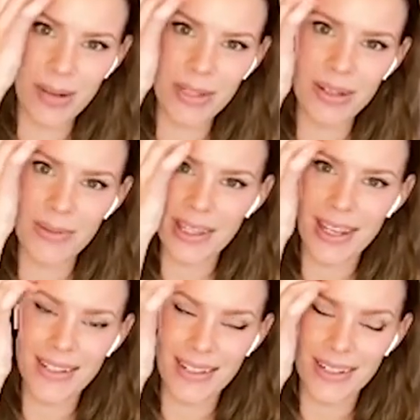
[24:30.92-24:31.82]
Probably with
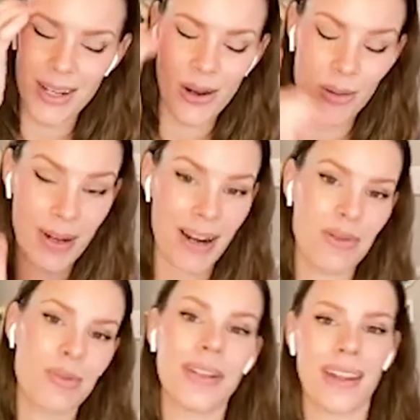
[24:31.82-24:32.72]
kids in tow, but I
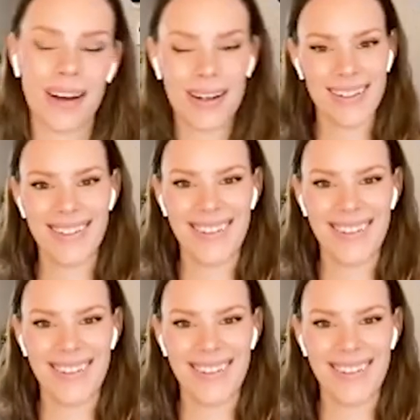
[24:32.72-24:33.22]
will be there.